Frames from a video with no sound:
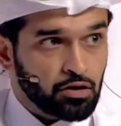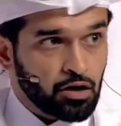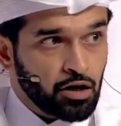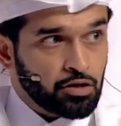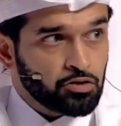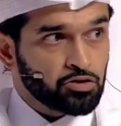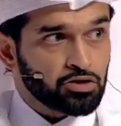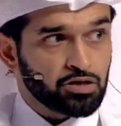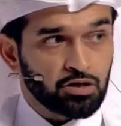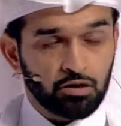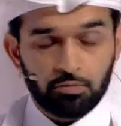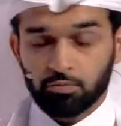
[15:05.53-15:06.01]

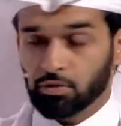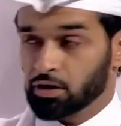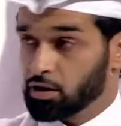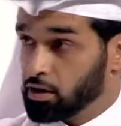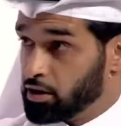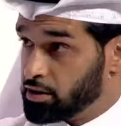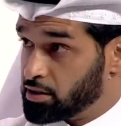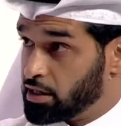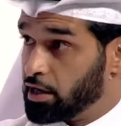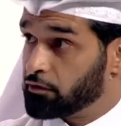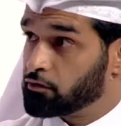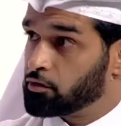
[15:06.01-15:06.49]
countries in the Middle
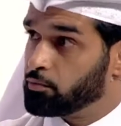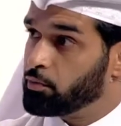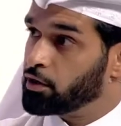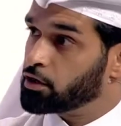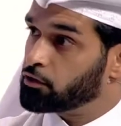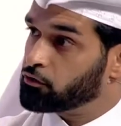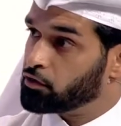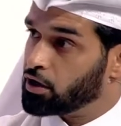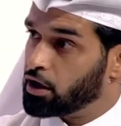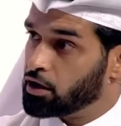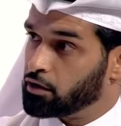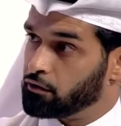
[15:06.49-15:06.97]
East have to
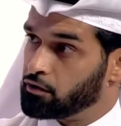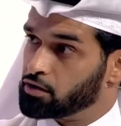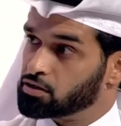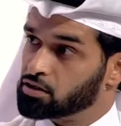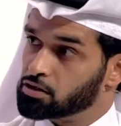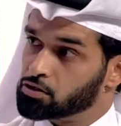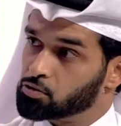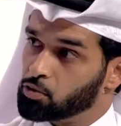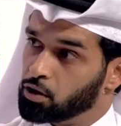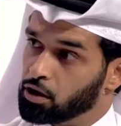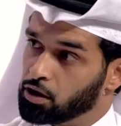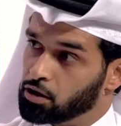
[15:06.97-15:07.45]
benefit out of this
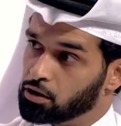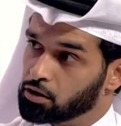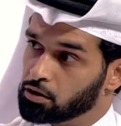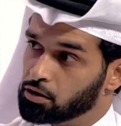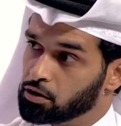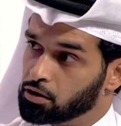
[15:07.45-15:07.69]
as well.